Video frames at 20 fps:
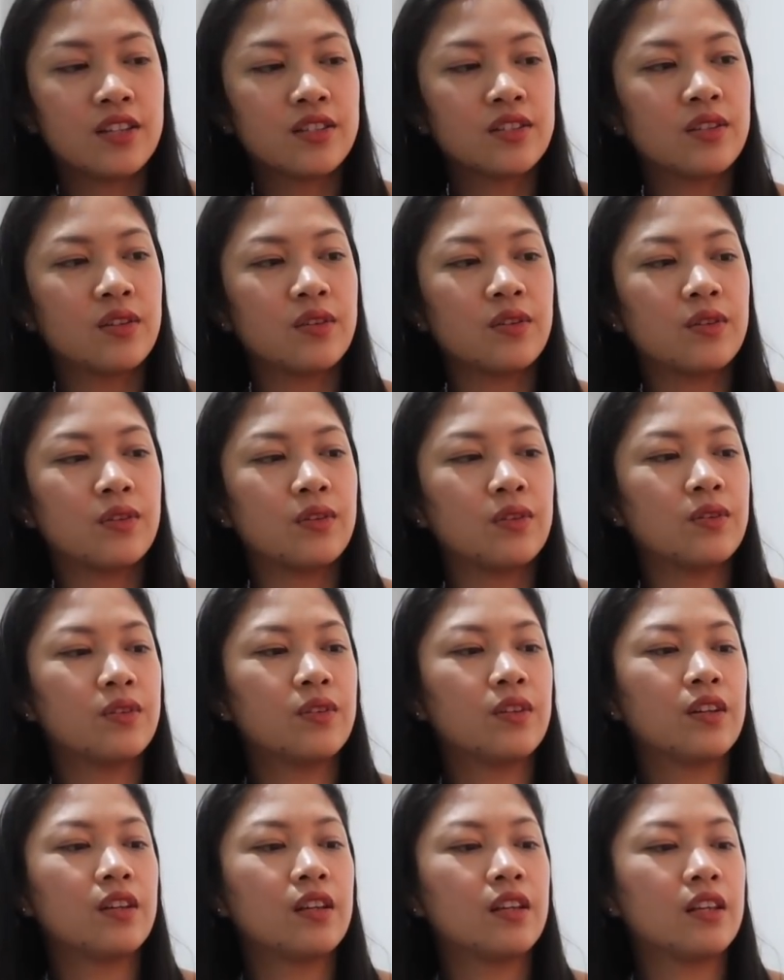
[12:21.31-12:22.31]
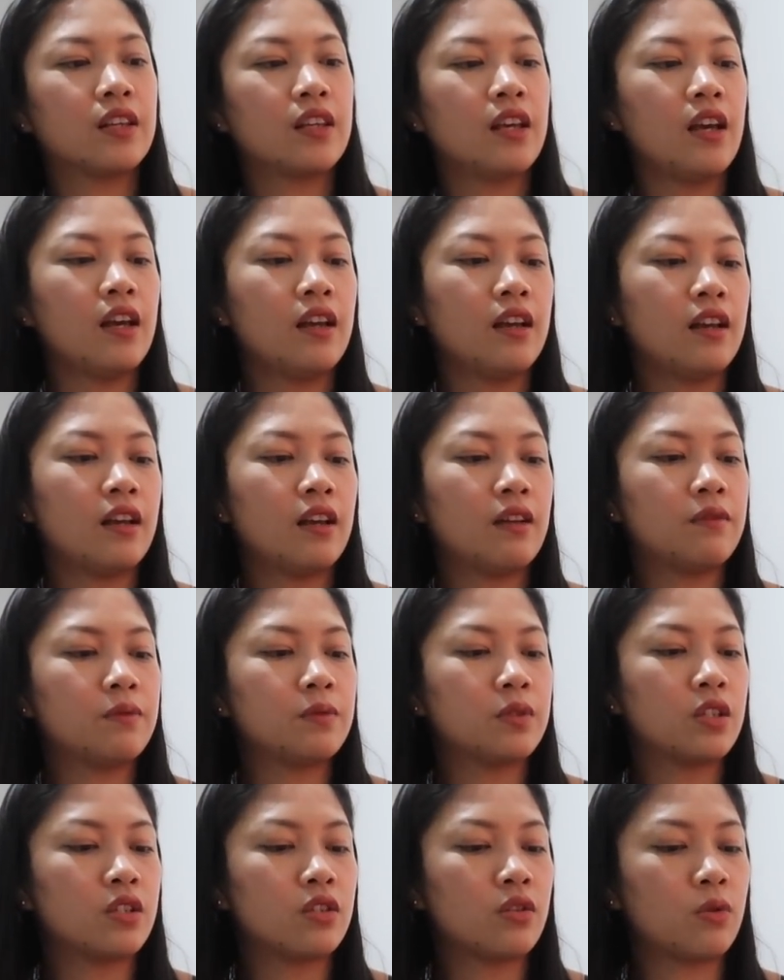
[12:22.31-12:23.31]
So, yeah.
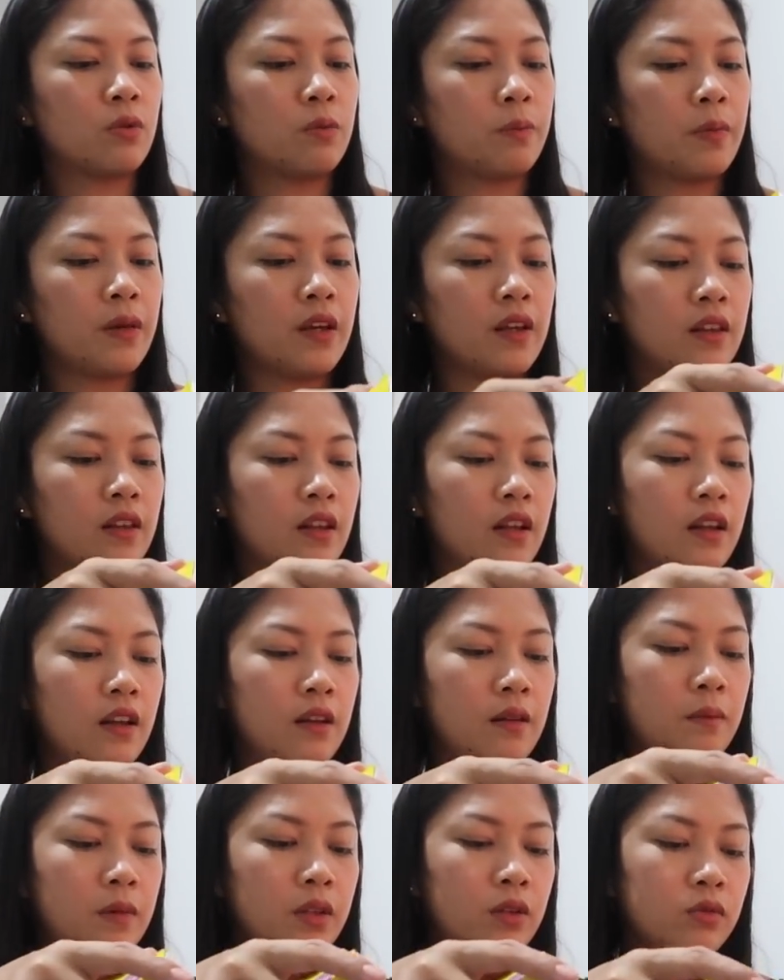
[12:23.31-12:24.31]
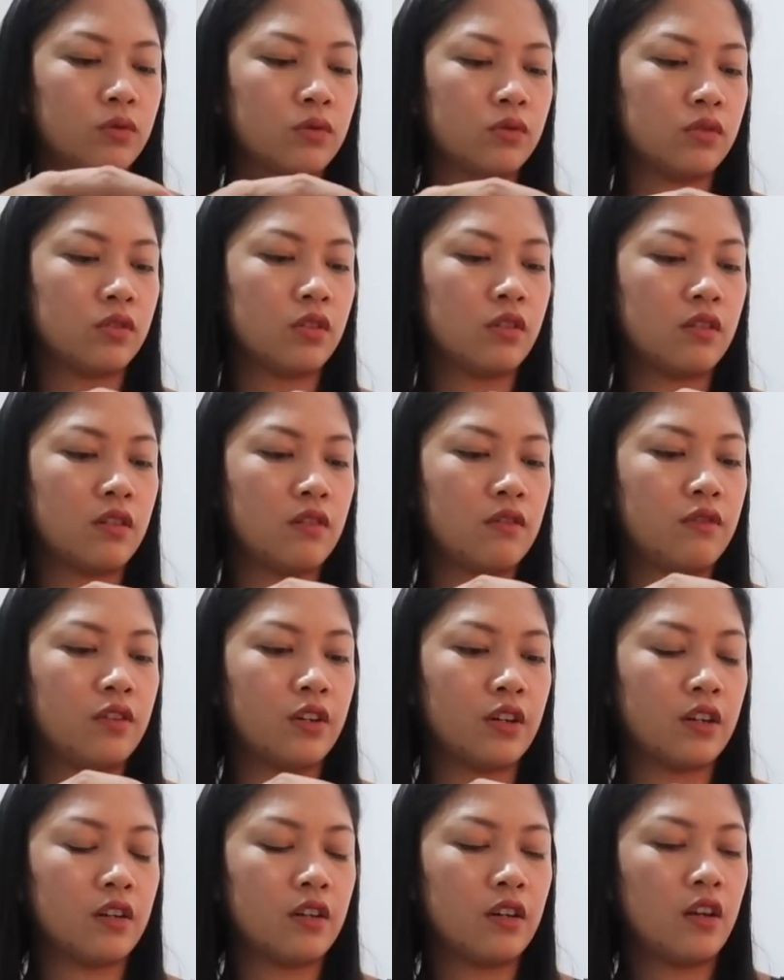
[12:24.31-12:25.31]
I'm just hoping na matuto si
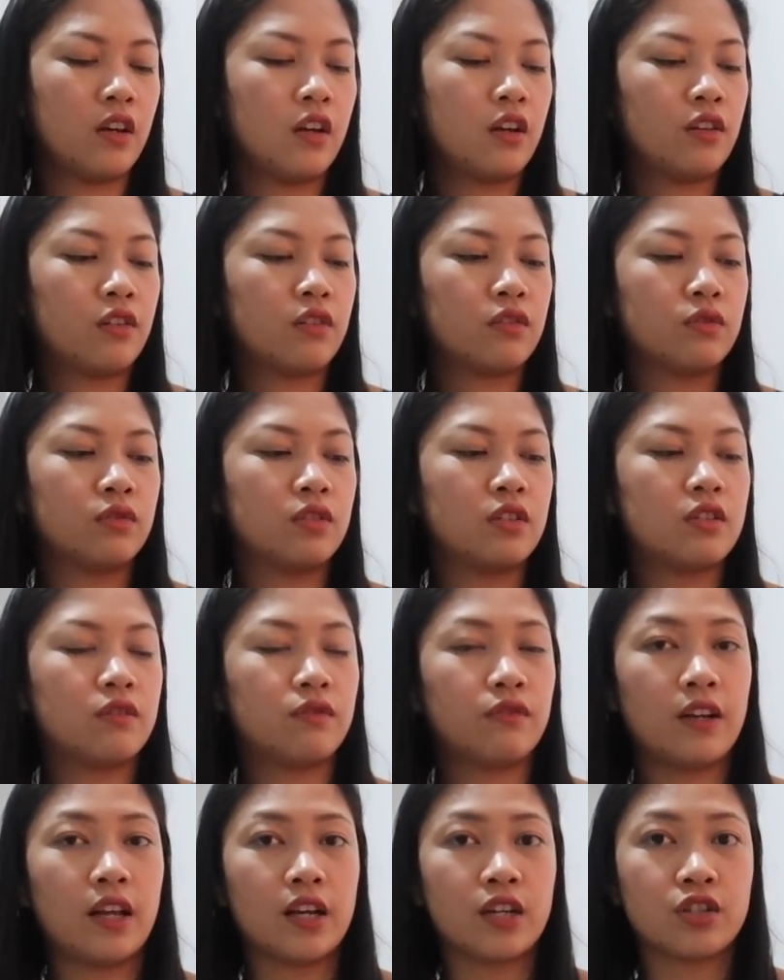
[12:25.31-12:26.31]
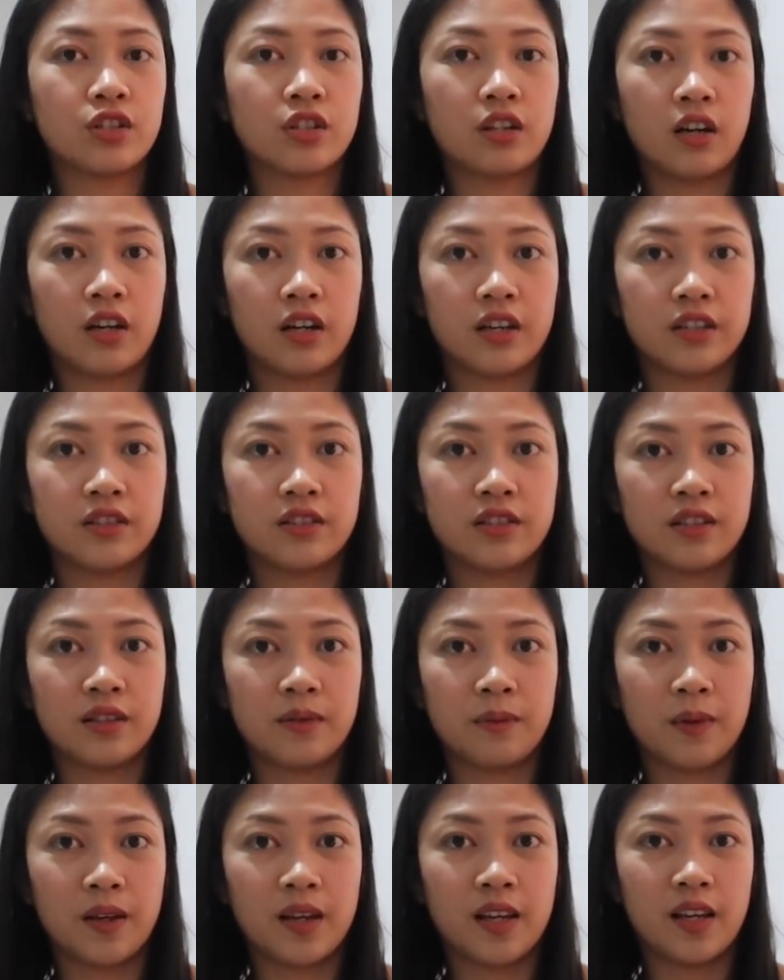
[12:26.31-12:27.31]
River through these flashcards
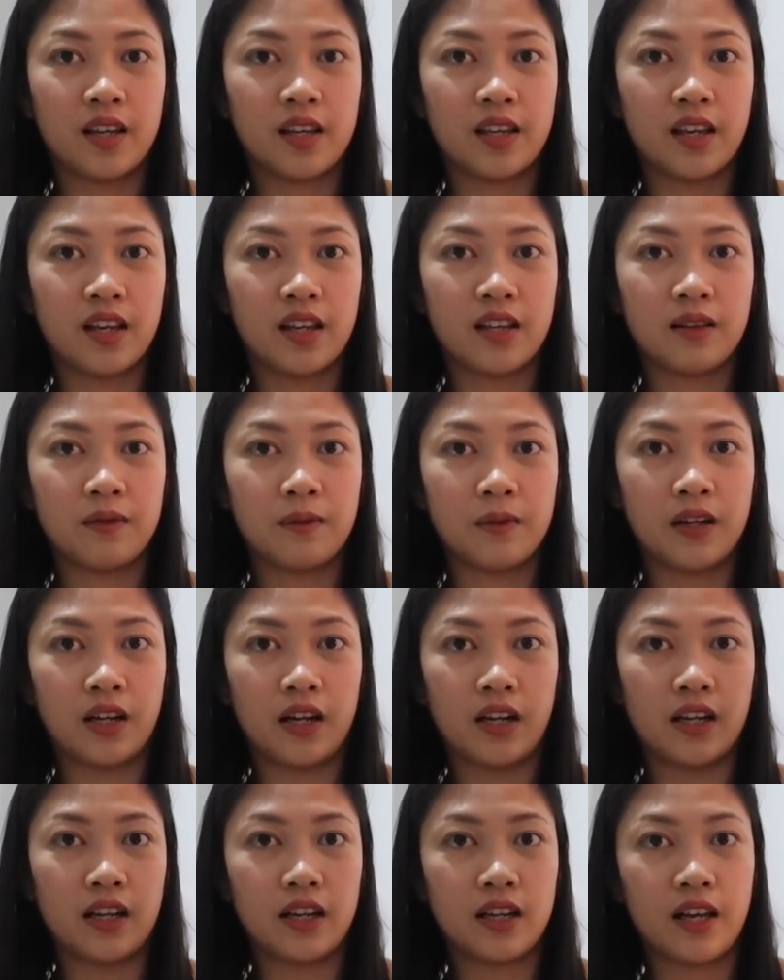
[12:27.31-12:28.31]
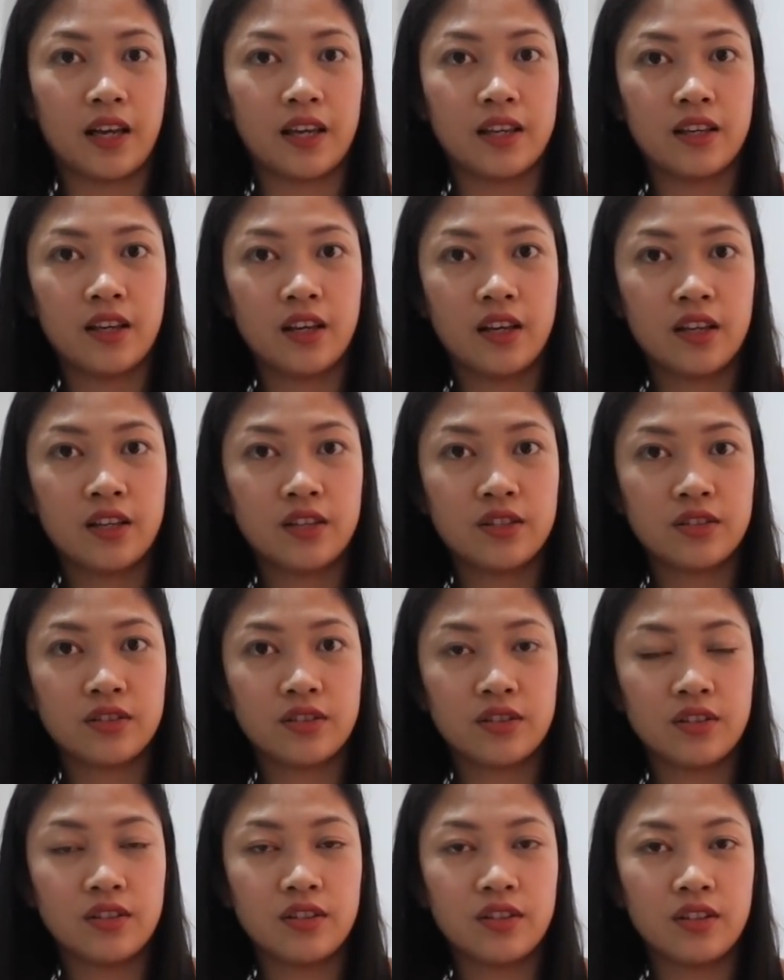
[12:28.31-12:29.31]
na may ganyan nakalagay.
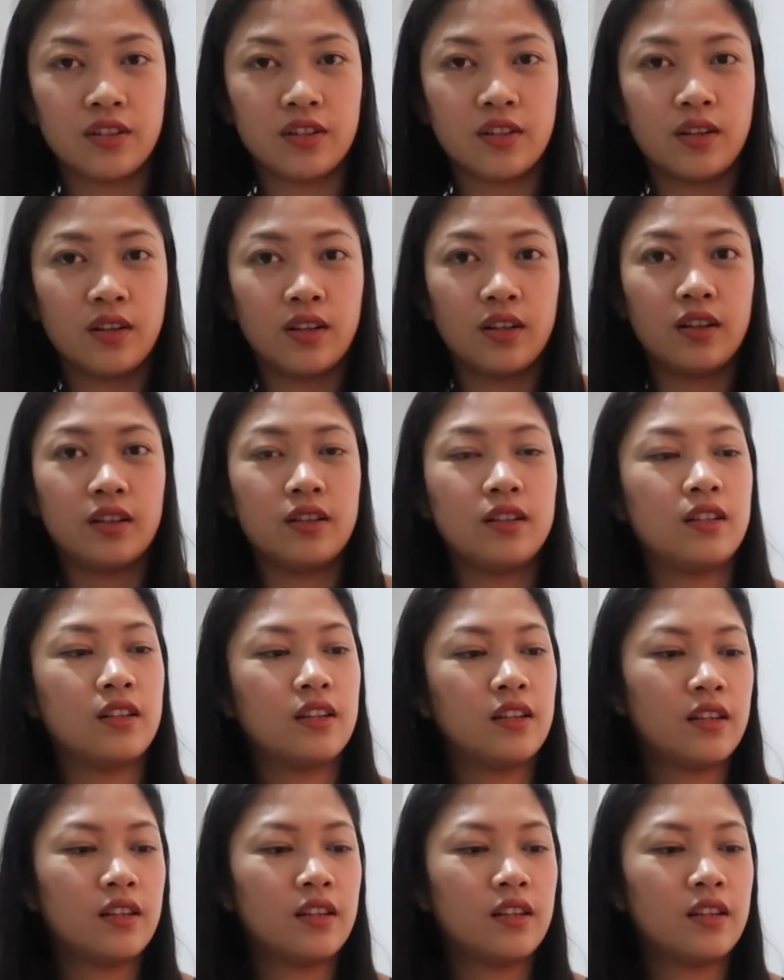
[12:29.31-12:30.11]
Circle.